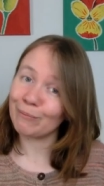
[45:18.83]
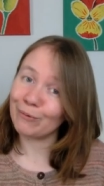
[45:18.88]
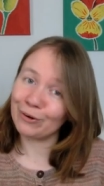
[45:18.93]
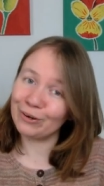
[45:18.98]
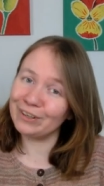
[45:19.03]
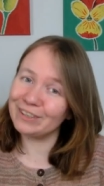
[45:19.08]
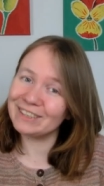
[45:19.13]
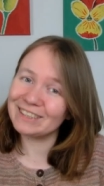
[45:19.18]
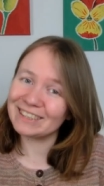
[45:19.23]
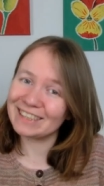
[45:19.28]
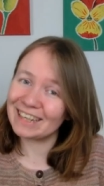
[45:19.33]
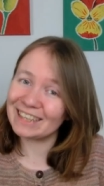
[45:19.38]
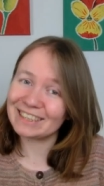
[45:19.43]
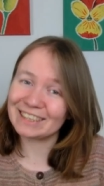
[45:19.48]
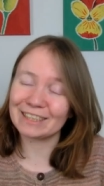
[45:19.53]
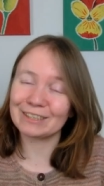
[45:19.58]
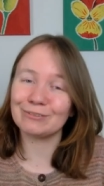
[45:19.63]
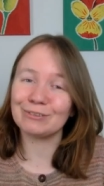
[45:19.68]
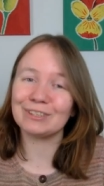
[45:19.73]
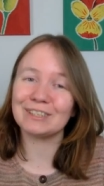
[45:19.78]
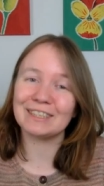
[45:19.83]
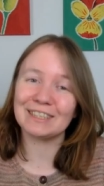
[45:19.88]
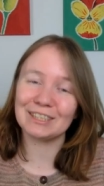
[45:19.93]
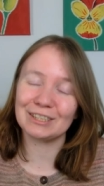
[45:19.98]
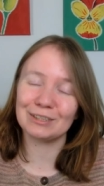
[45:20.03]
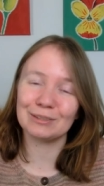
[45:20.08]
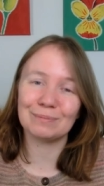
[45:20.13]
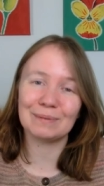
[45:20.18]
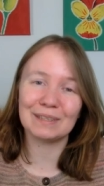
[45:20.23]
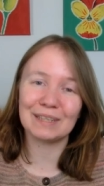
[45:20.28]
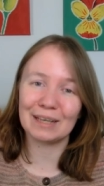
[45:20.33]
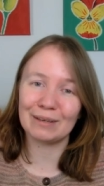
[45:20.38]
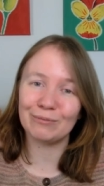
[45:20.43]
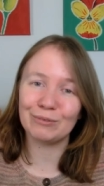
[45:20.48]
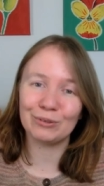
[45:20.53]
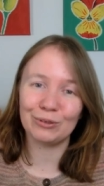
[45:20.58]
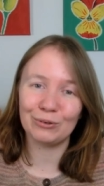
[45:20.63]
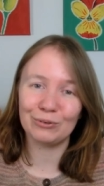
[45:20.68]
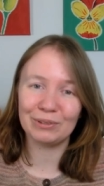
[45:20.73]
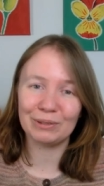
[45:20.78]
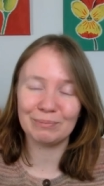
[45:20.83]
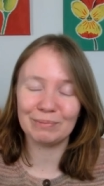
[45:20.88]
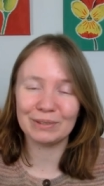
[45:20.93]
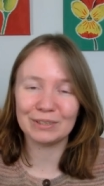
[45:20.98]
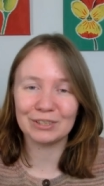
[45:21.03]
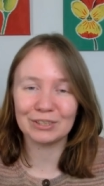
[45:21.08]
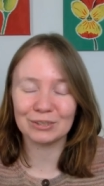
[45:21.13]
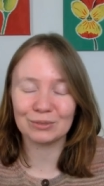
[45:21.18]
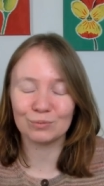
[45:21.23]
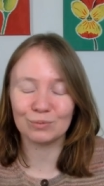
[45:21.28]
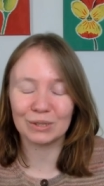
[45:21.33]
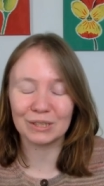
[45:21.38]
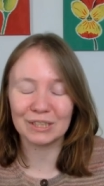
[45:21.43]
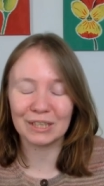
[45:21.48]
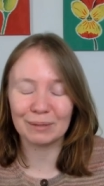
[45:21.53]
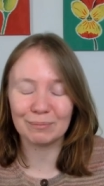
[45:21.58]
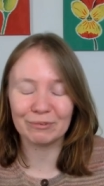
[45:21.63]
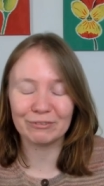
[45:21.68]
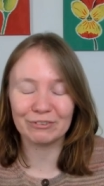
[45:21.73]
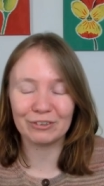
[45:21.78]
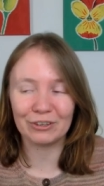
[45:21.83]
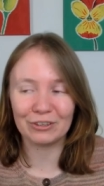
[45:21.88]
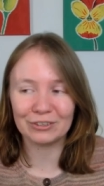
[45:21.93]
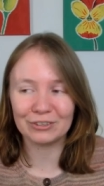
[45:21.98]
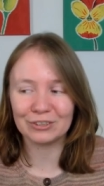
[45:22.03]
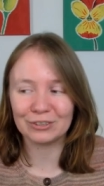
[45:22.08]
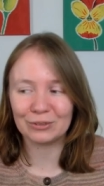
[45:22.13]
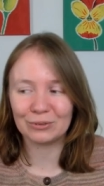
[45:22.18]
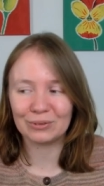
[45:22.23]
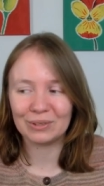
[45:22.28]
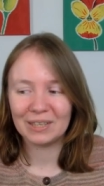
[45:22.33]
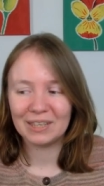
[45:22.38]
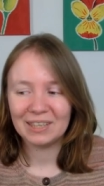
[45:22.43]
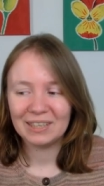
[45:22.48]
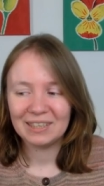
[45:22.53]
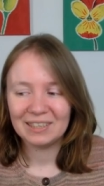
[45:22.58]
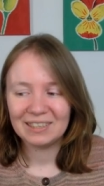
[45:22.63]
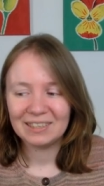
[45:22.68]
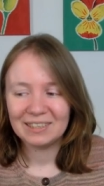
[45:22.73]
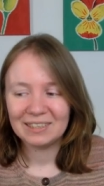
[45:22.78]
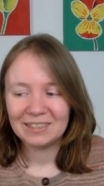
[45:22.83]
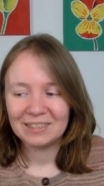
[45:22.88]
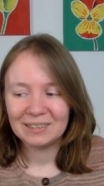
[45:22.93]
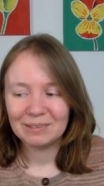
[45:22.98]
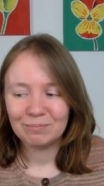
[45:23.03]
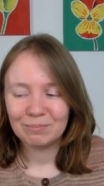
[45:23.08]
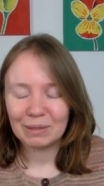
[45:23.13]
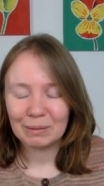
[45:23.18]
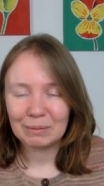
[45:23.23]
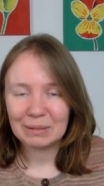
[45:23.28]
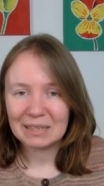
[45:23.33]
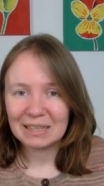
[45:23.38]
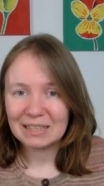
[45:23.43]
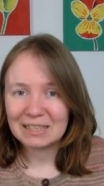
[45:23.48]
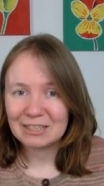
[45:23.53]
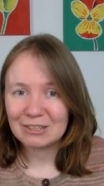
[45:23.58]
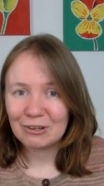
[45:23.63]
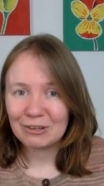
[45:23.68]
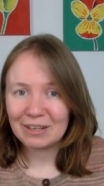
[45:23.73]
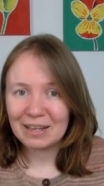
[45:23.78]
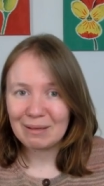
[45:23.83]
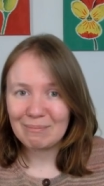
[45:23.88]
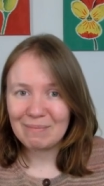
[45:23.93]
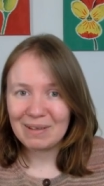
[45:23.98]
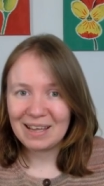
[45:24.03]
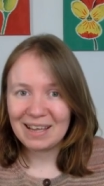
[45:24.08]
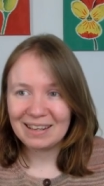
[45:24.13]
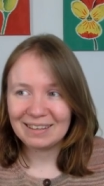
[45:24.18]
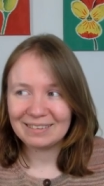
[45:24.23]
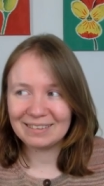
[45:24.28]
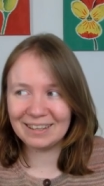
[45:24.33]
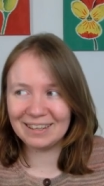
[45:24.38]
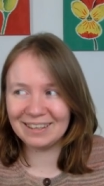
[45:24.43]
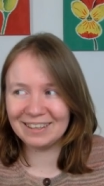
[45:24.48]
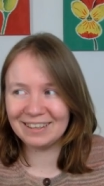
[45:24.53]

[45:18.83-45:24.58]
more stash acquisitions, but that will only be just one type of yarn, so maybe that's not that bad.